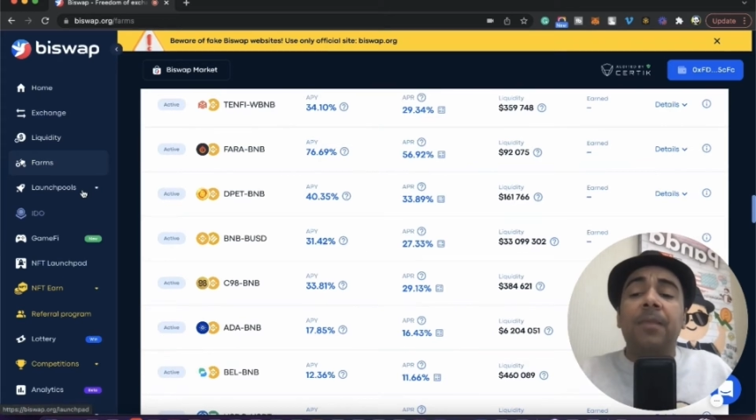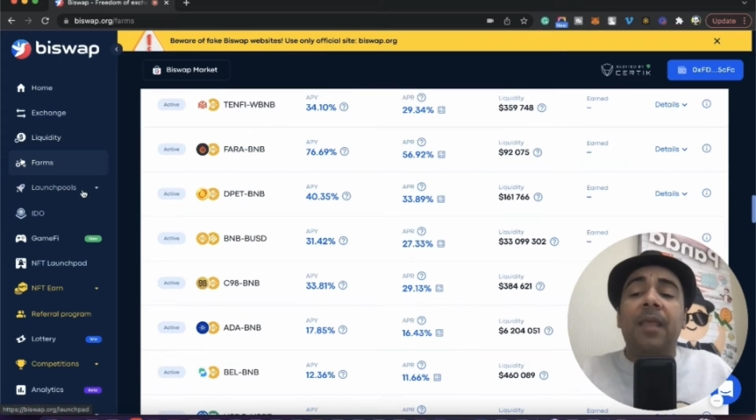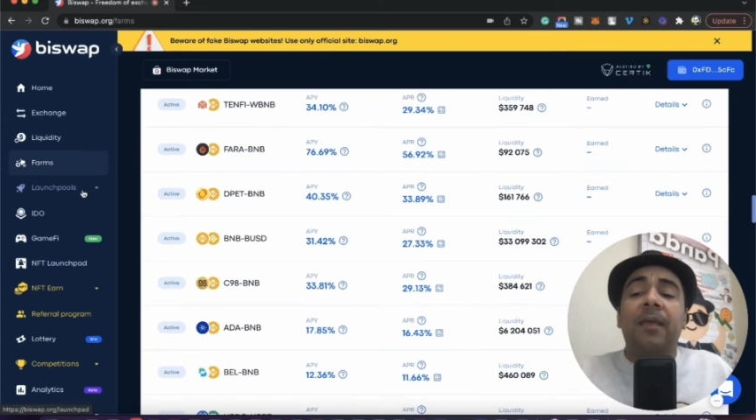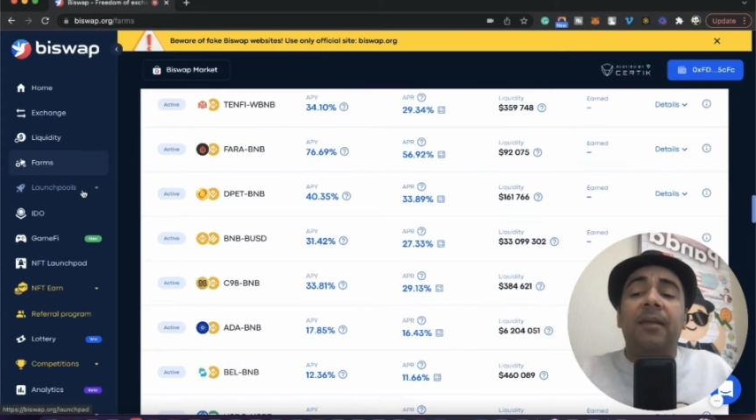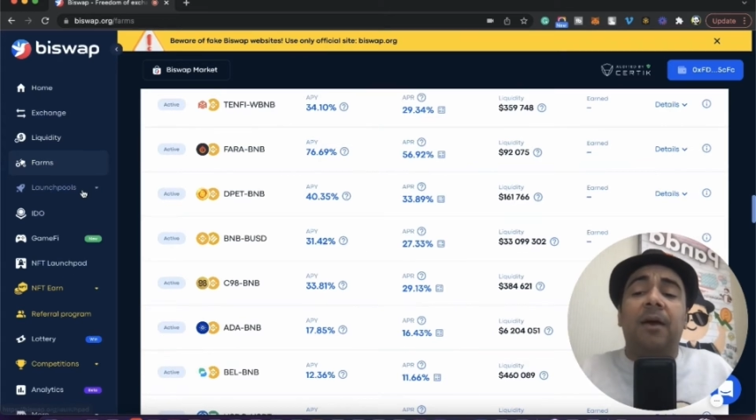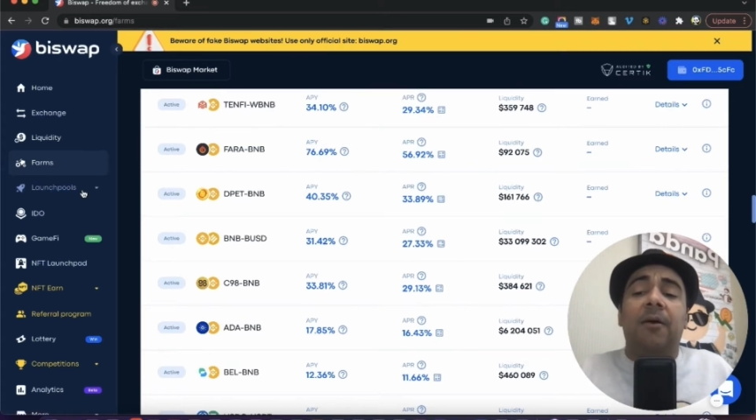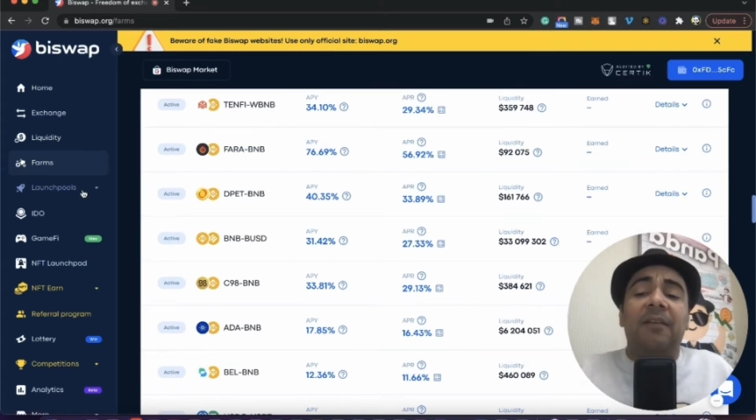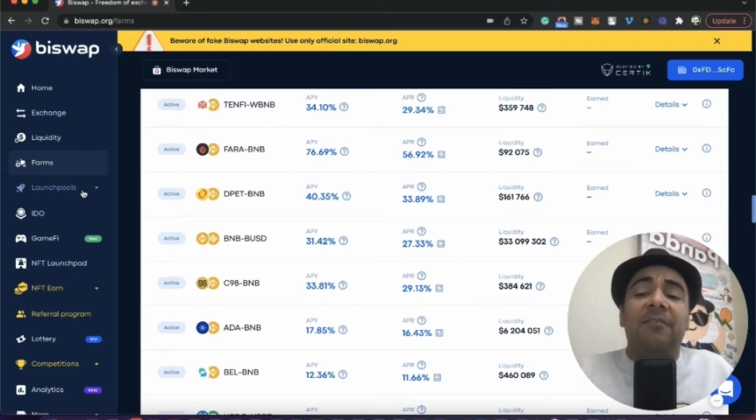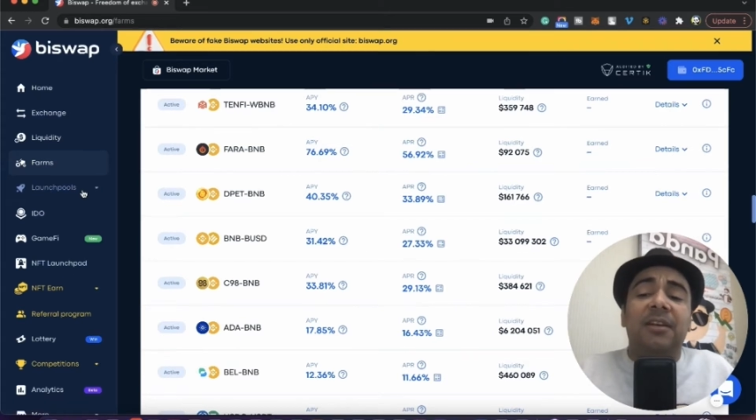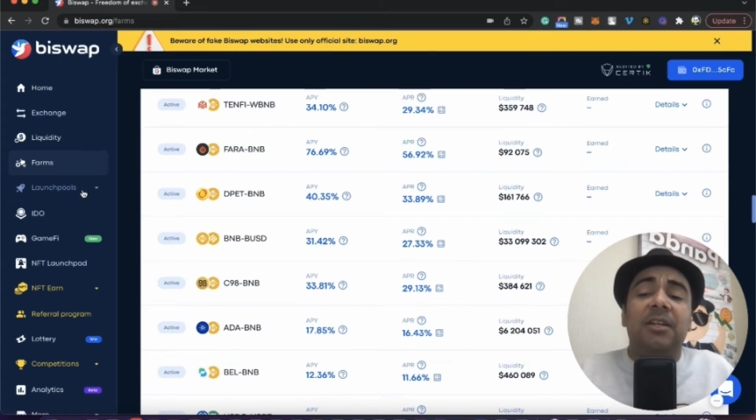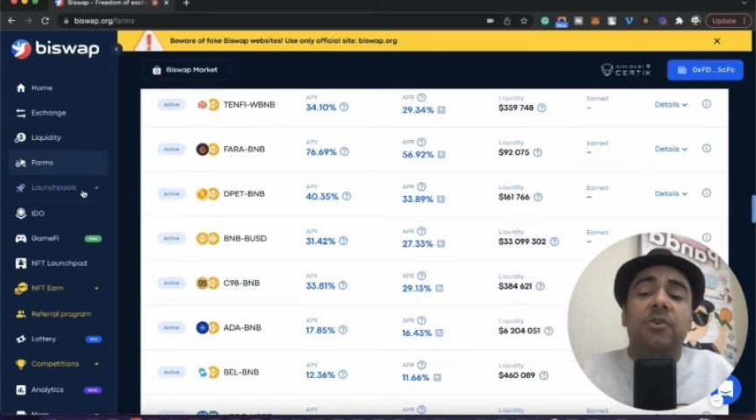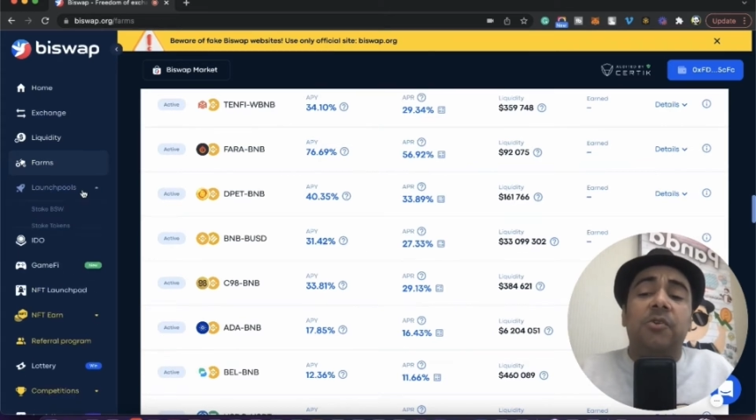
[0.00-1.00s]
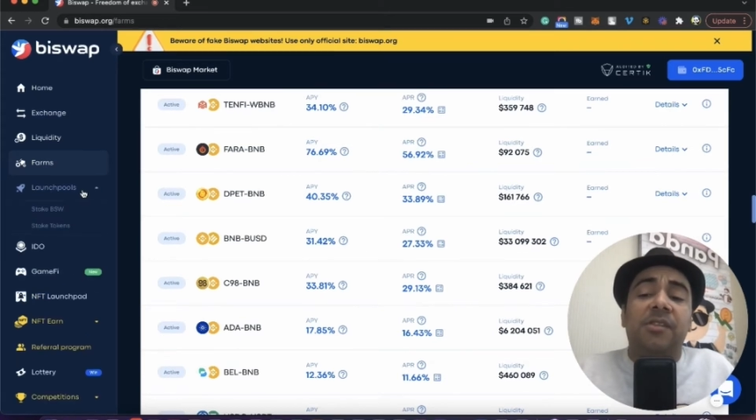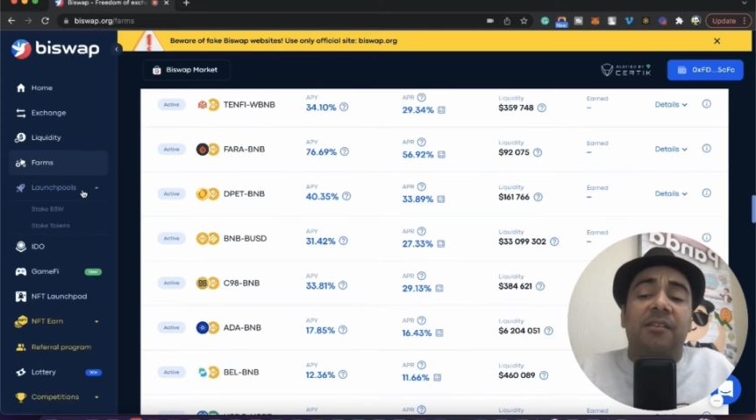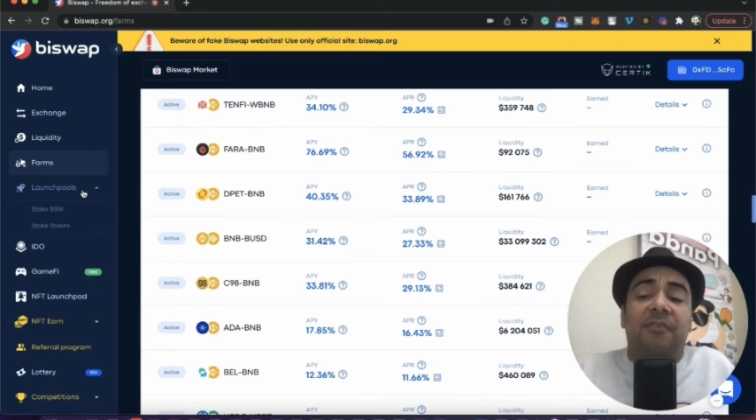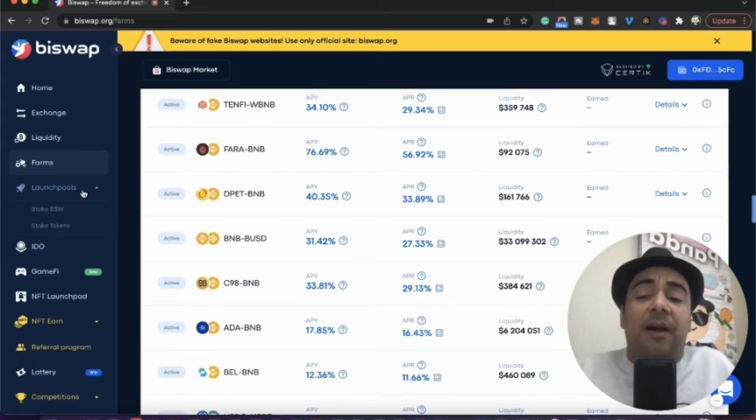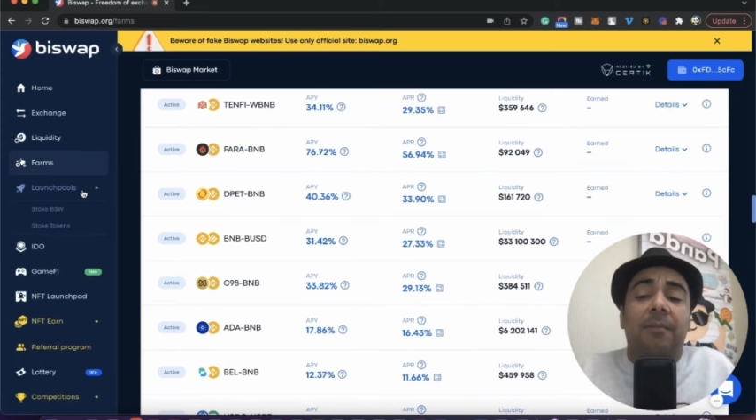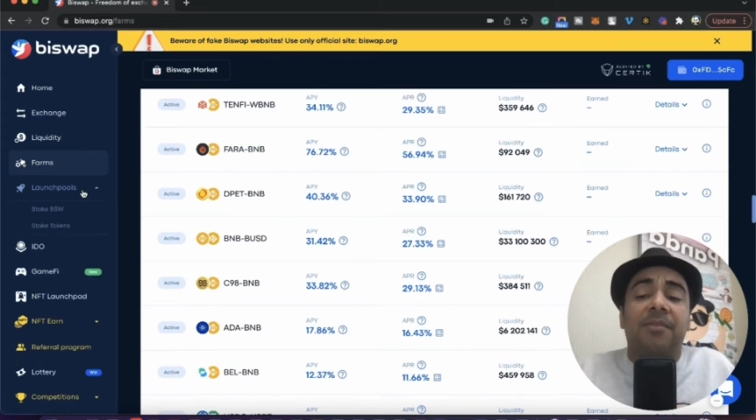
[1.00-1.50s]
Now, I haven't really used the
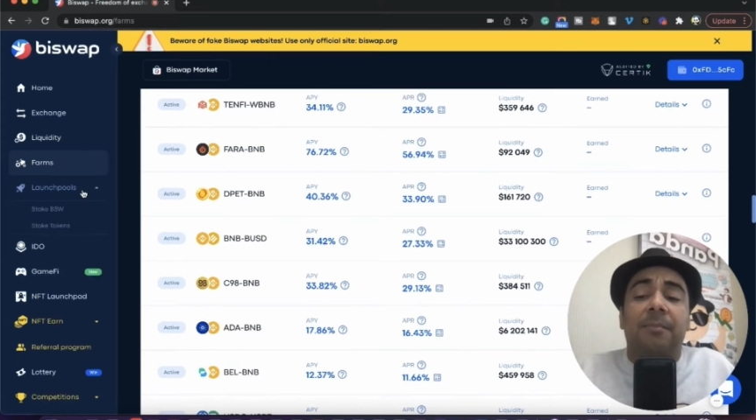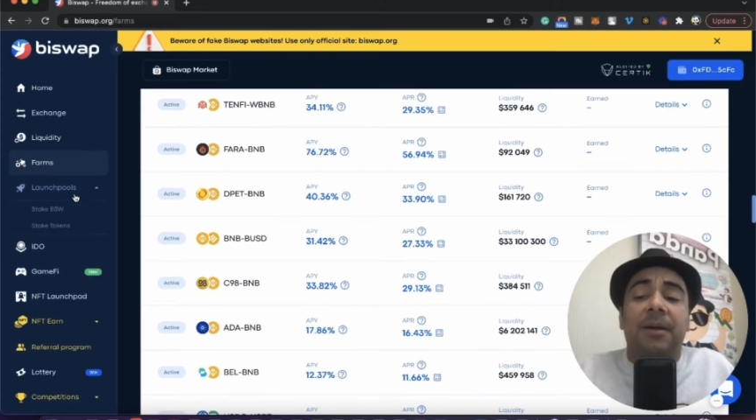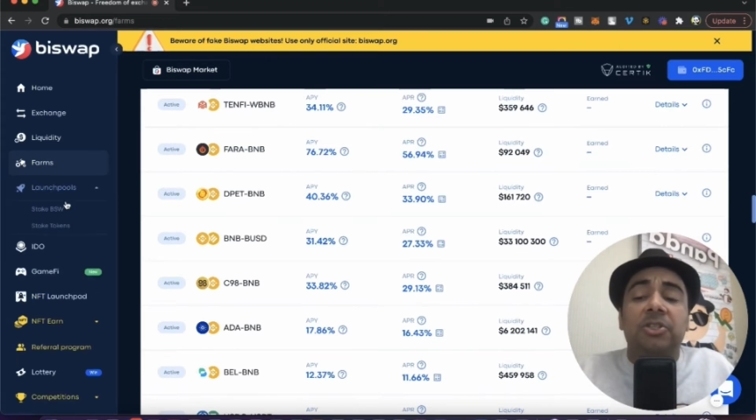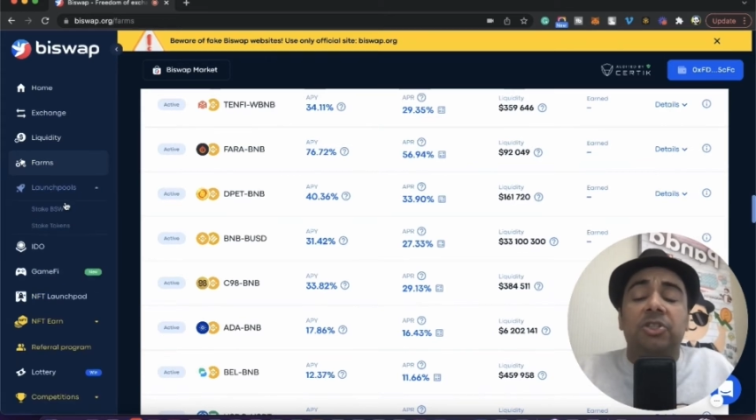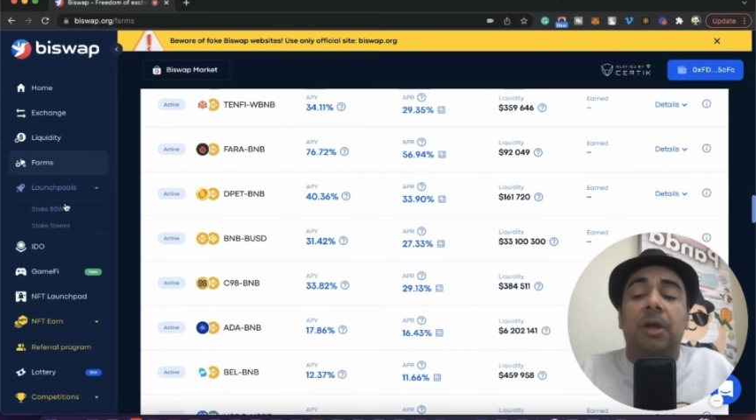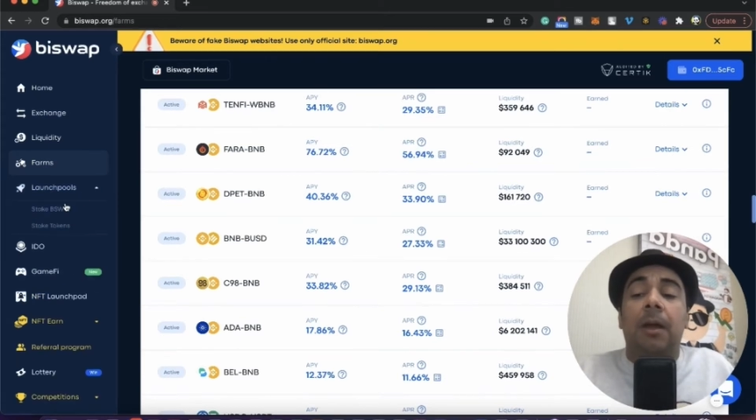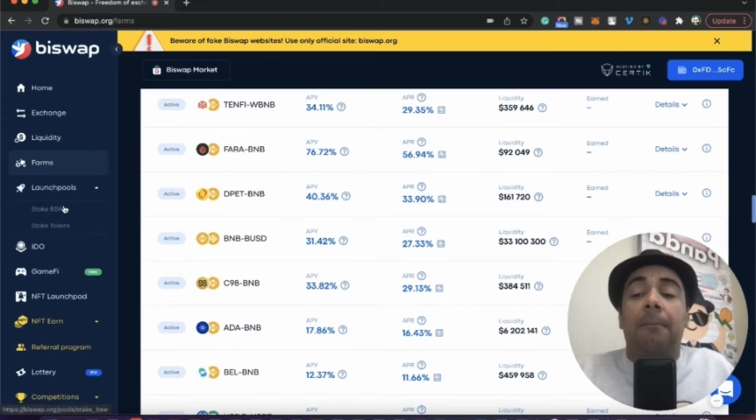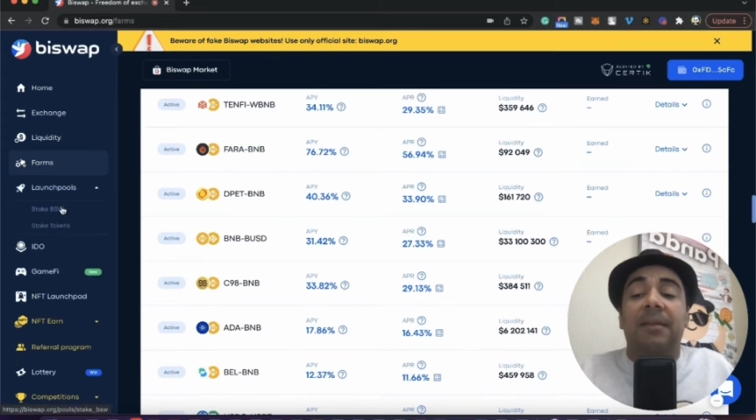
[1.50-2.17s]
farms much,